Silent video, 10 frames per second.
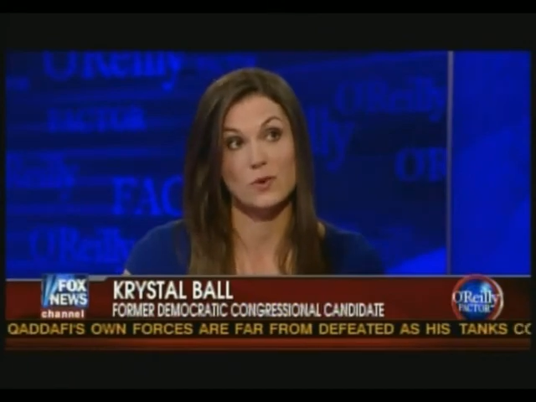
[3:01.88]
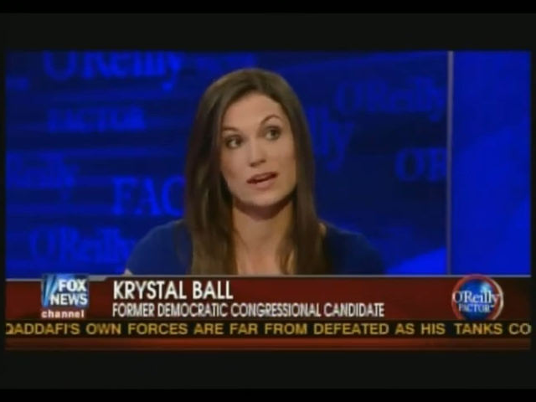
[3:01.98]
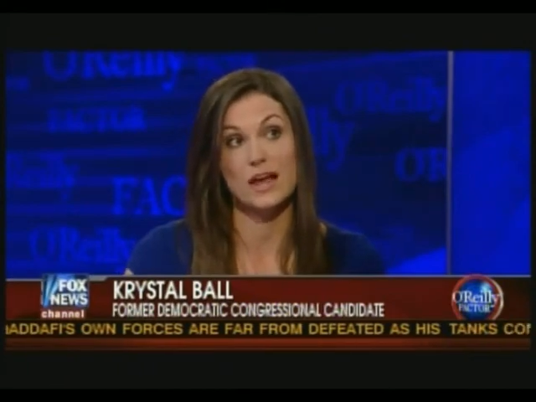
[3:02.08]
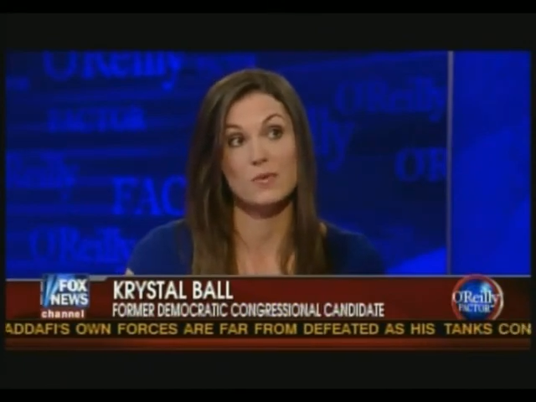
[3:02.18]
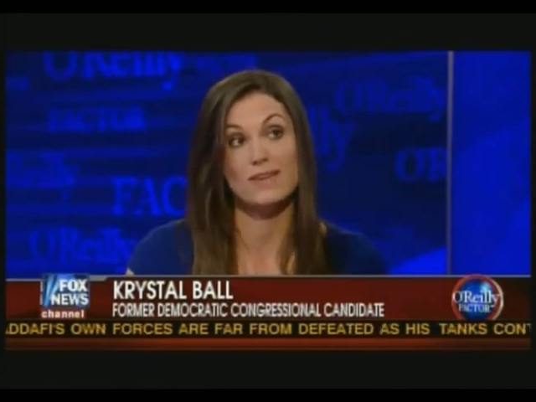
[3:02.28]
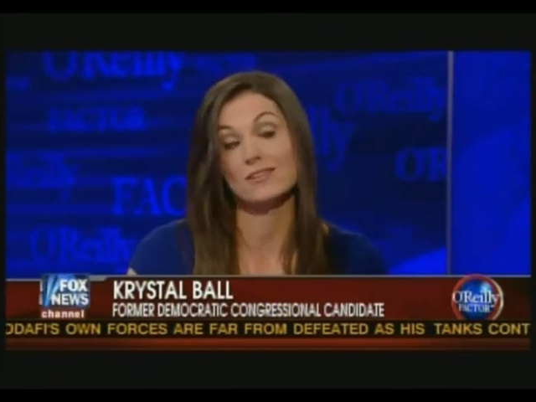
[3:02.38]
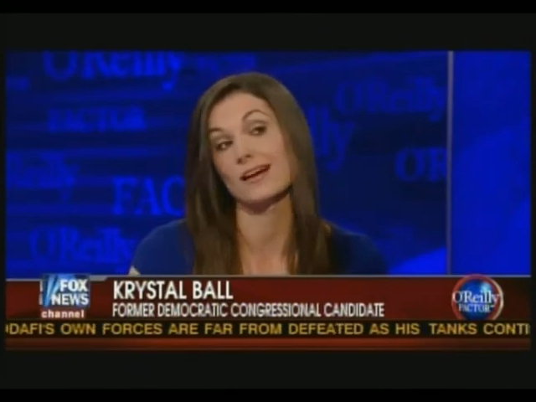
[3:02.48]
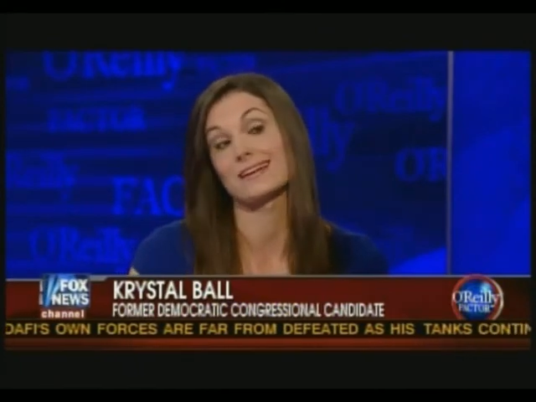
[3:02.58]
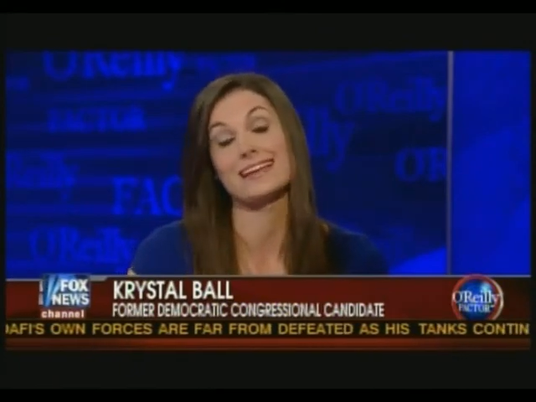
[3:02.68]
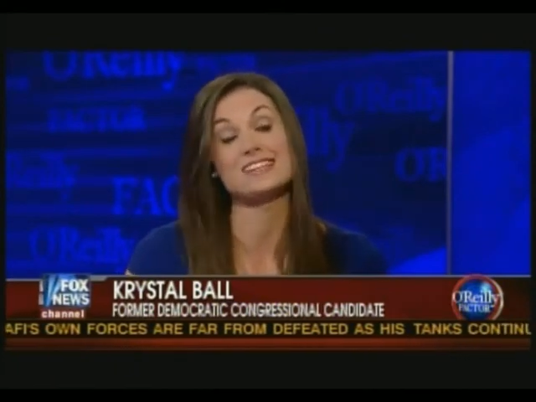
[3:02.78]
Right now, we have a
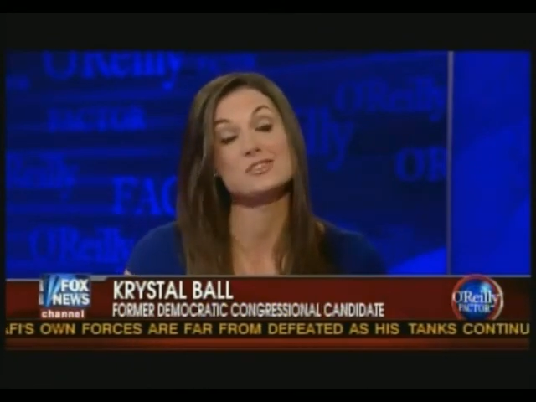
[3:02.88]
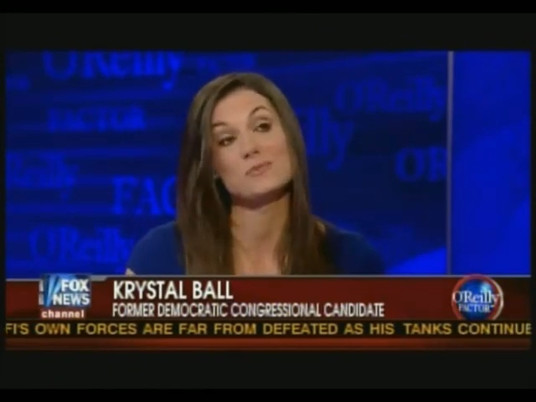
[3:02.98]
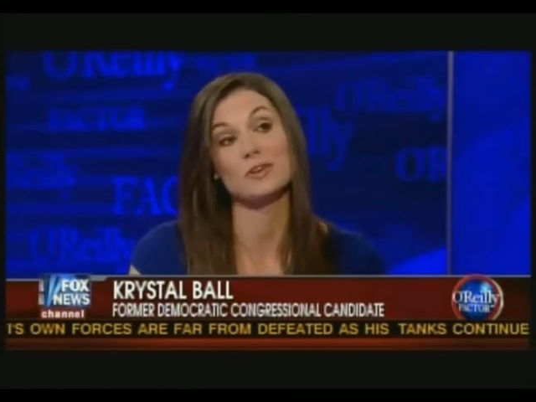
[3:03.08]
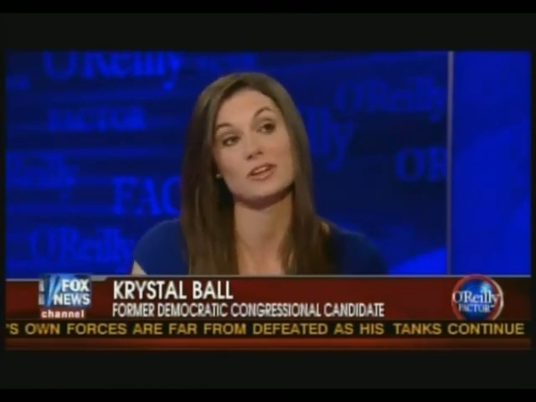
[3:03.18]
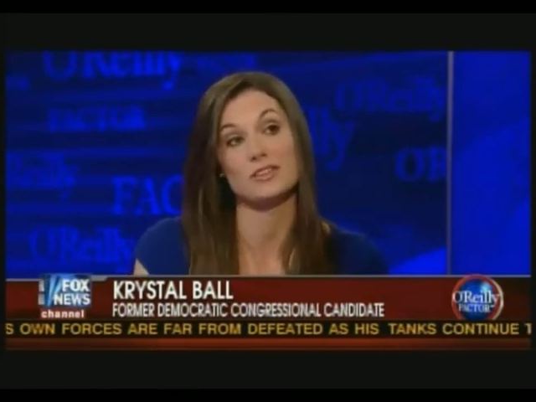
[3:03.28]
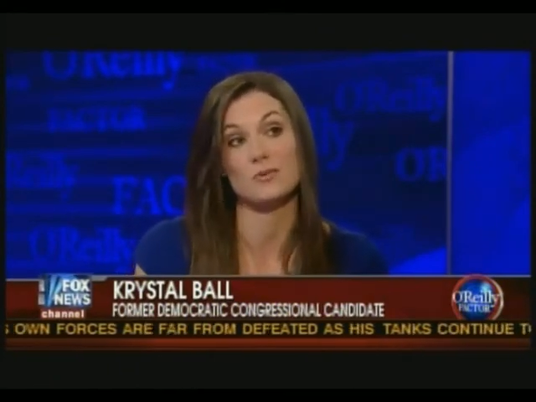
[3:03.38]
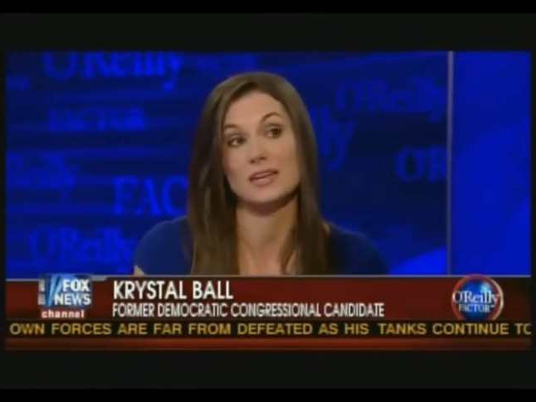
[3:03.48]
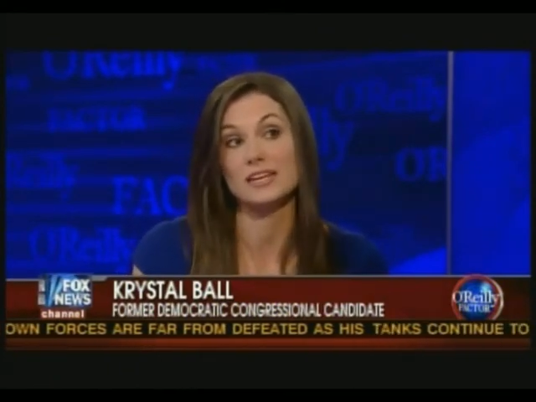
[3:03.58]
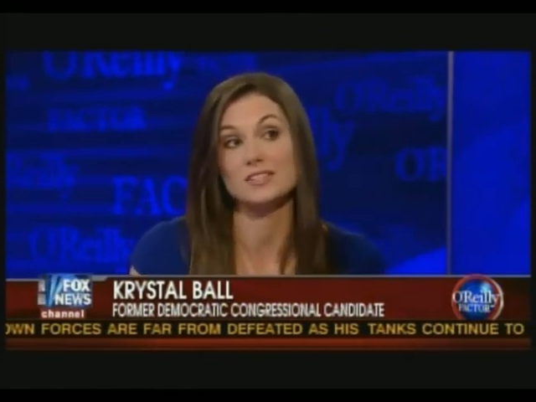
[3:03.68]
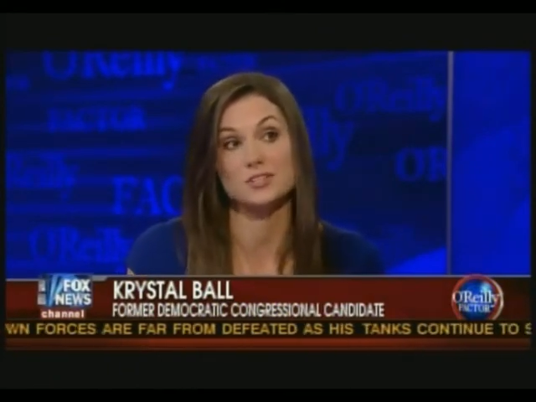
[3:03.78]
lot of nation building that we
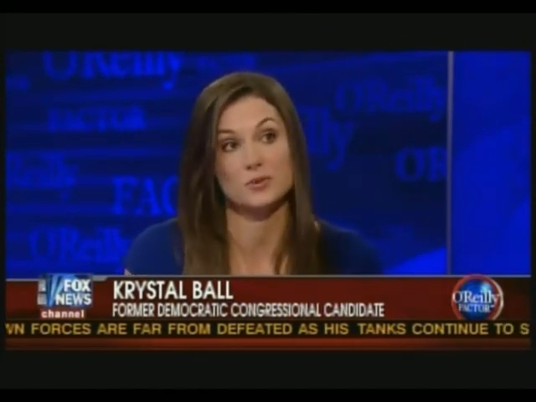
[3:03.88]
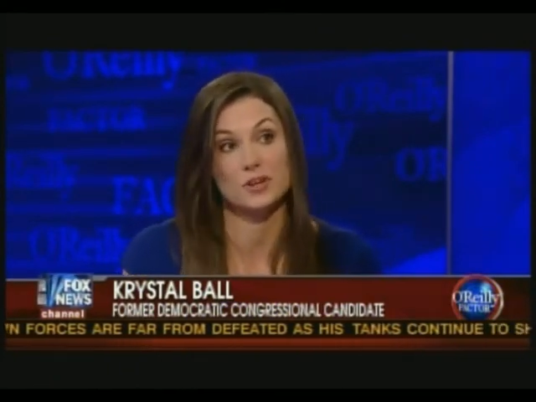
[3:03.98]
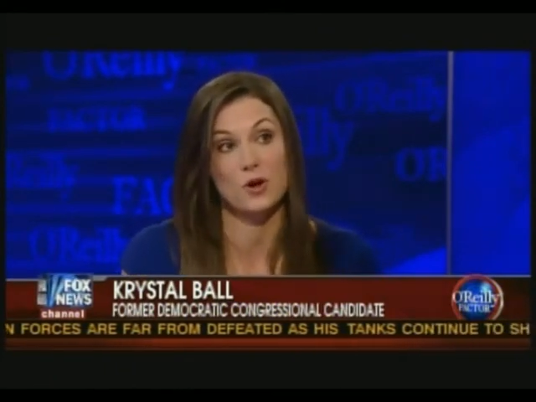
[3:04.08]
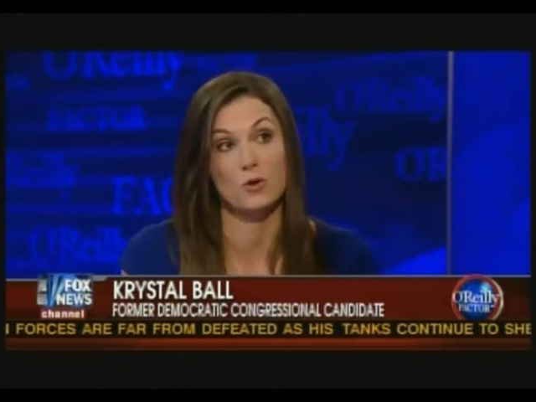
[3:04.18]
need to do at home.